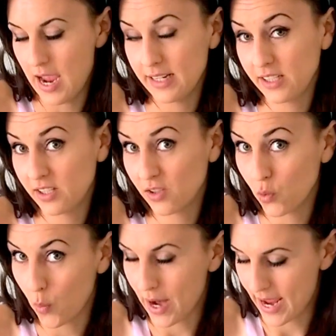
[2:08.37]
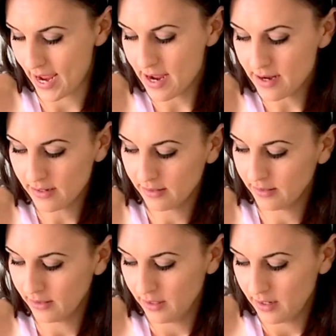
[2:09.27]
a square.
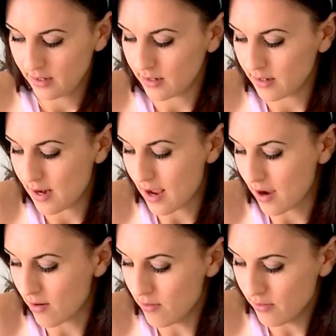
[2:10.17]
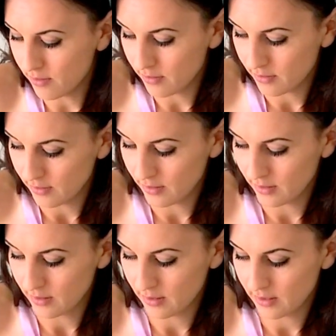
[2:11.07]
Now,
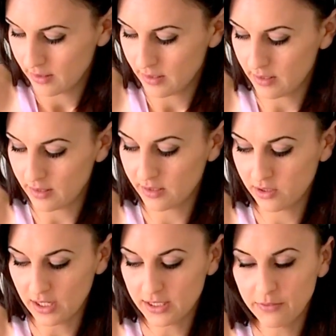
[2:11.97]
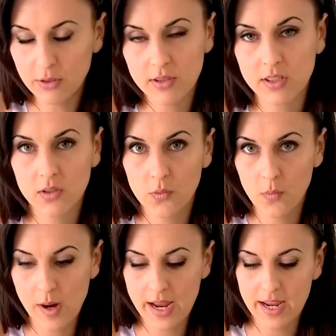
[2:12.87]
the size of your
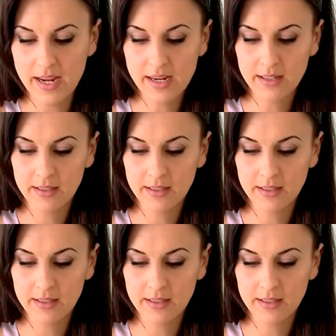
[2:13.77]
square,